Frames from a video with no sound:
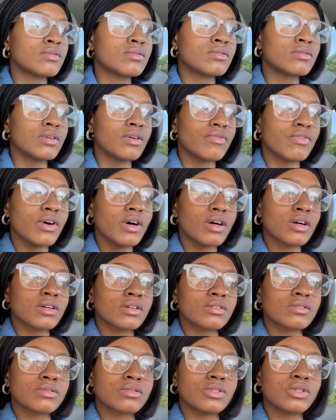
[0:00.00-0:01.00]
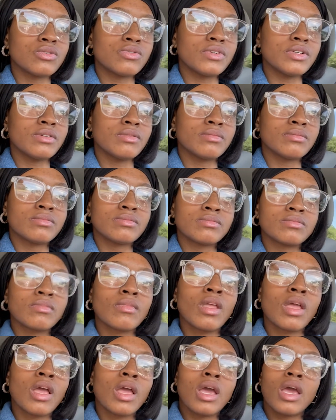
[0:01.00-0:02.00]
The fuck? Goofy?
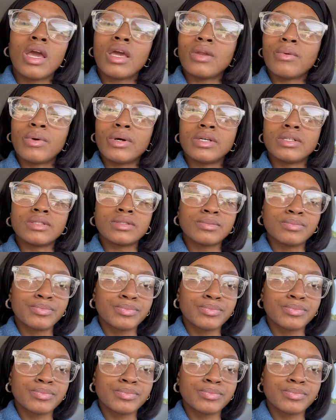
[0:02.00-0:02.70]
Anyways.